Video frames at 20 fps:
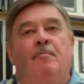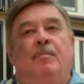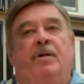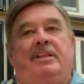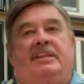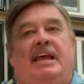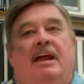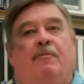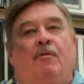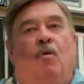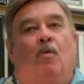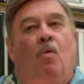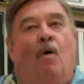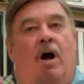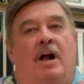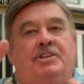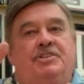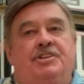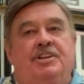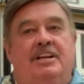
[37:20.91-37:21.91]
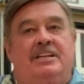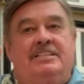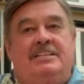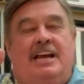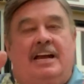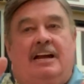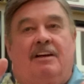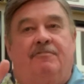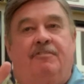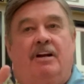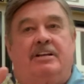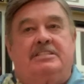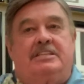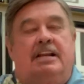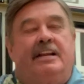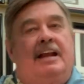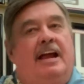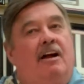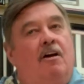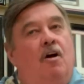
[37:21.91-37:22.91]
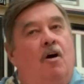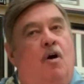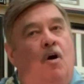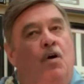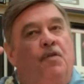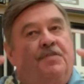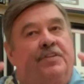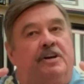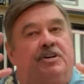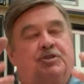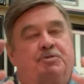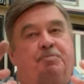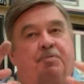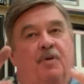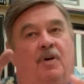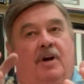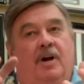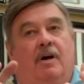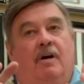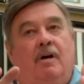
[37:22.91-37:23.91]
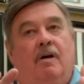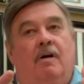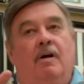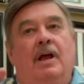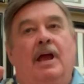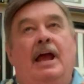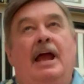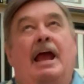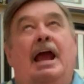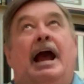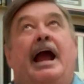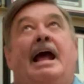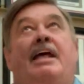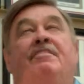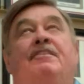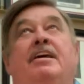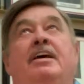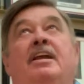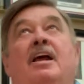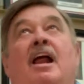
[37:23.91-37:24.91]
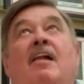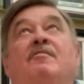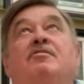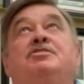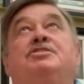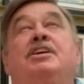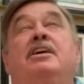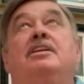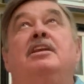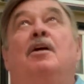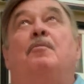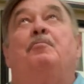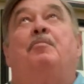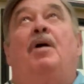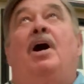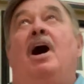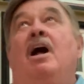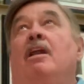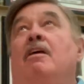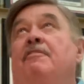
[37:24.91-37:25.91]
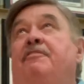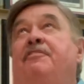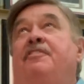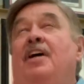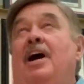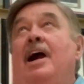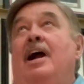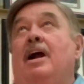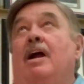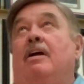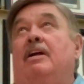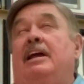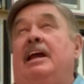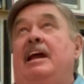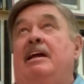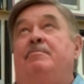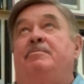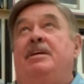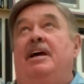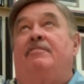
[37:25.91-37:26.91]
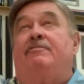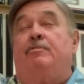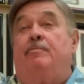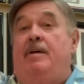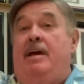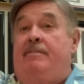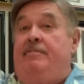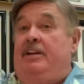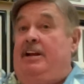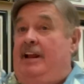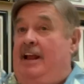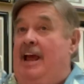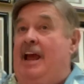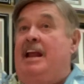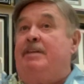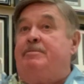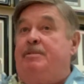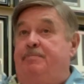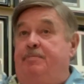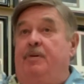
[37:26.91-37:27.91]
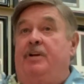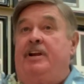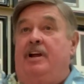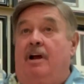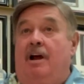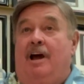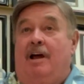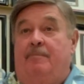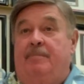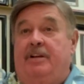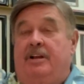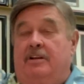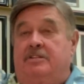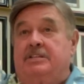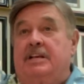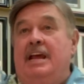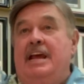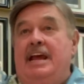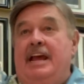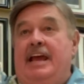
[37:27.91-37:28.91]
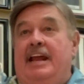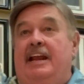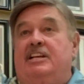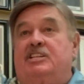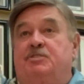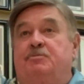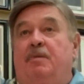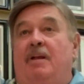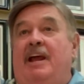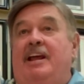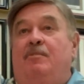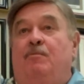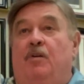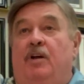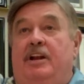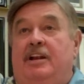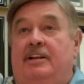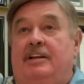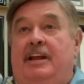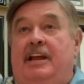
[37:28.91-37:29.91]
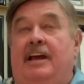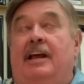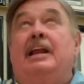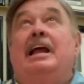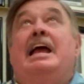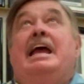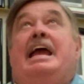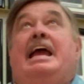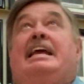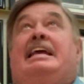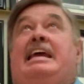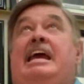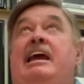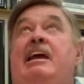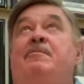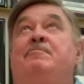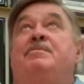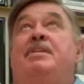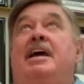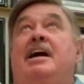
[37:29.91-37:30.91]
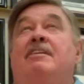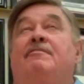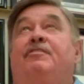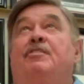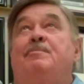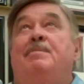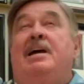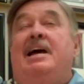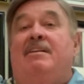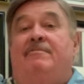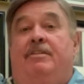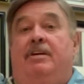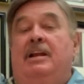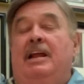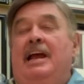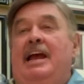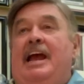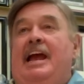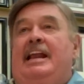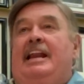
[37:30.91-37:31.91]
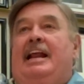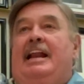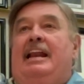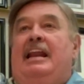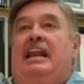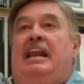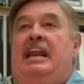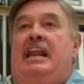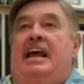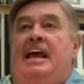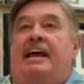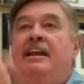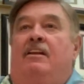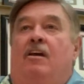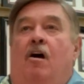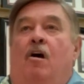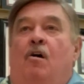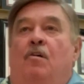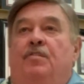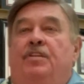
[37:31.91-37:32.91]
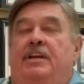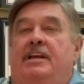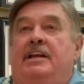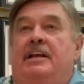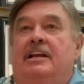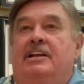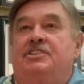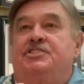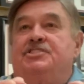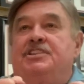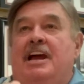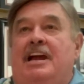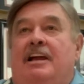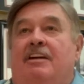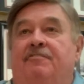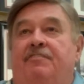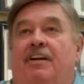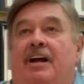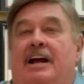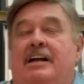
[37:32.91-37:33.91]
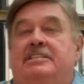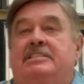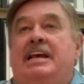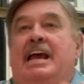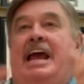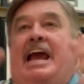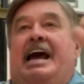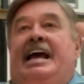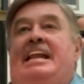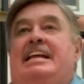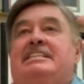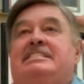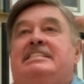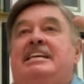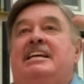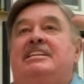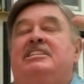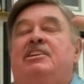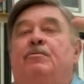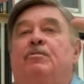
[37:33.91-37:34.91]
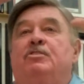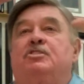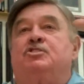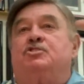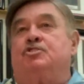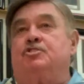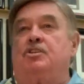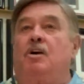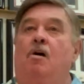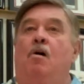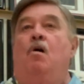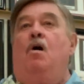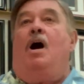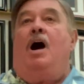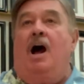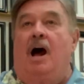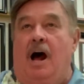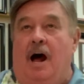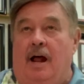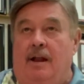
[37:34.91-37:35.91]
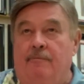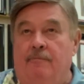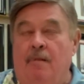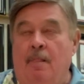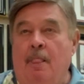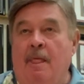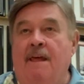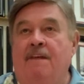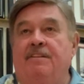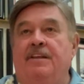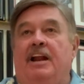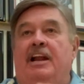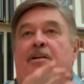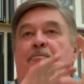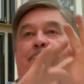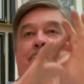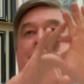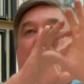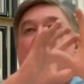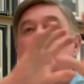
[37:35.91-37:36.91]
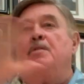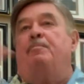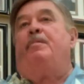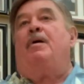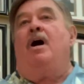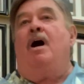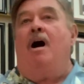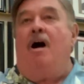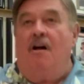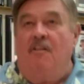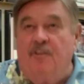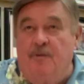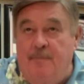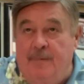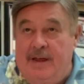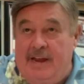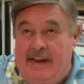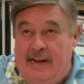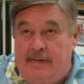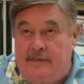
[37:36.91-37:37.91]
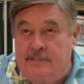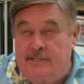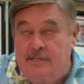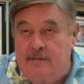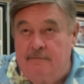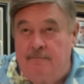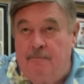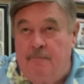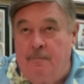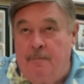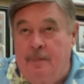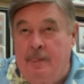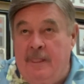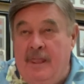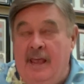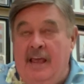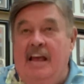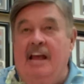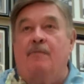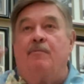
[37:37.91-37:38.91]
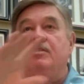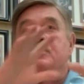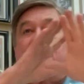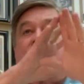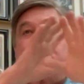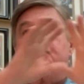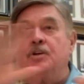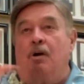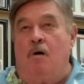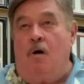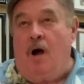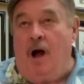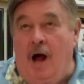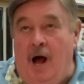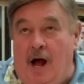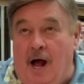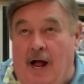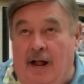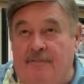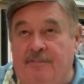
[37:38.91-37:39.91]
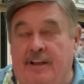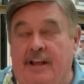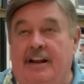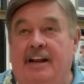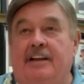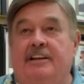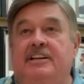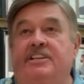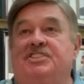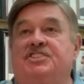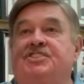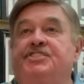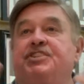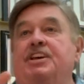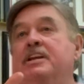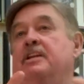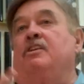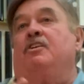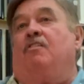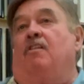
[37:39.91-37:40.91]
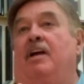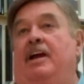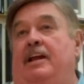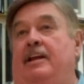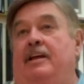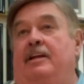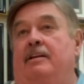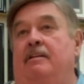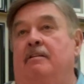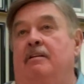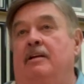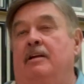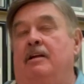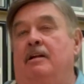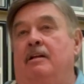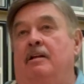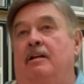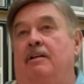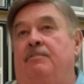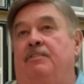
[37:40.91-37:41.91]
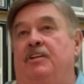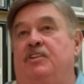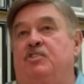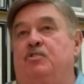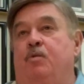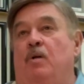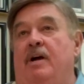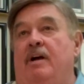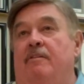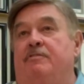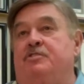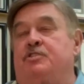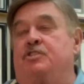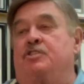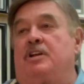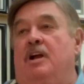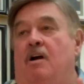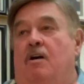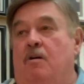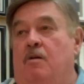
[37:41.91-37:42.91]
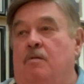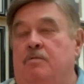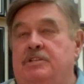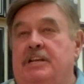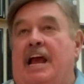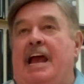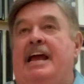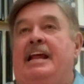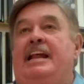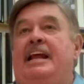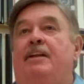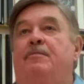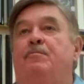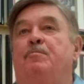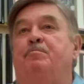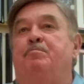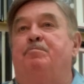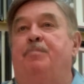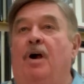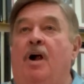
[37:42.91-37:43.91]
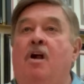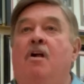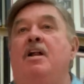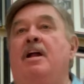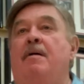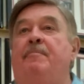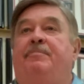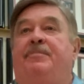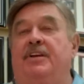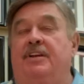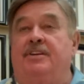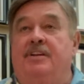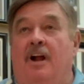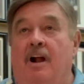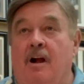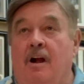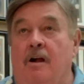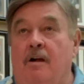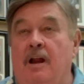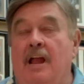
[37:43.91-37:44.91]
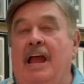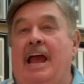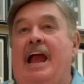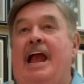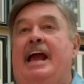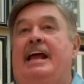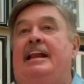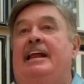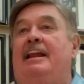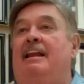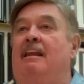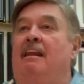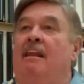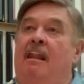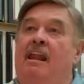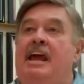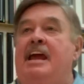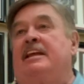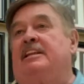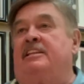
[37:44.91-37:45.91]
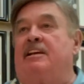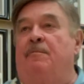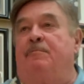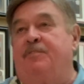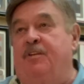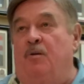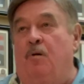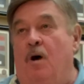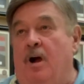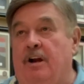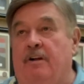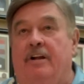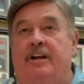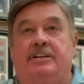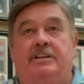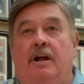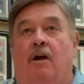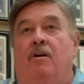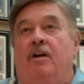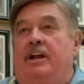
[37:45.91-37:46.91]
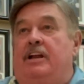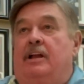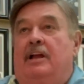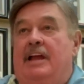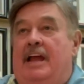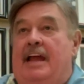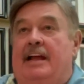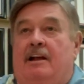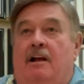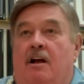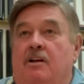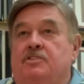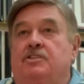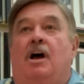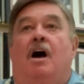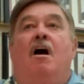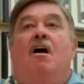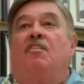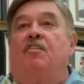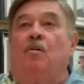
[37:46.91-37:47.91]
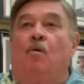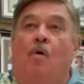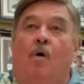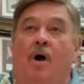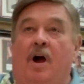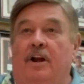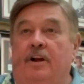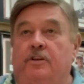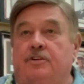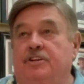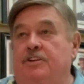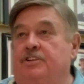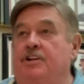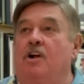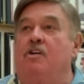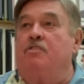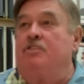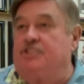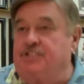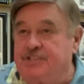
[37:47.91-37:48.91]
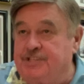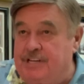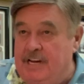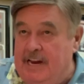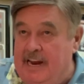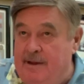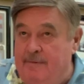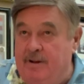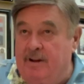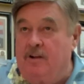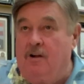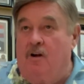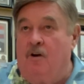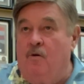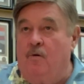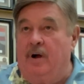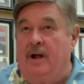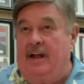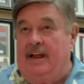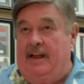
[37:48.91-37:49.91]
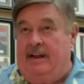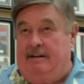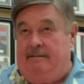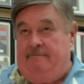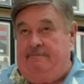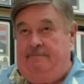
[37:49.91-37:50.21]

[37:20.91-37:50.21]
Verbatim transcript: But they were watching the sacrifice and they heard this prayer and then all of a sudden a ball of fire came down from heaven. It had to be pretty hot because it explained what it did. It came down from heaven and it lit on the sacrifice. And it says it was so hot that it burned up all the meat. It was so hot that it disintegrated the 12 stones and it burned up the dirt and it licked up the water. It, or it, it caused all the water to turn to steam and go away.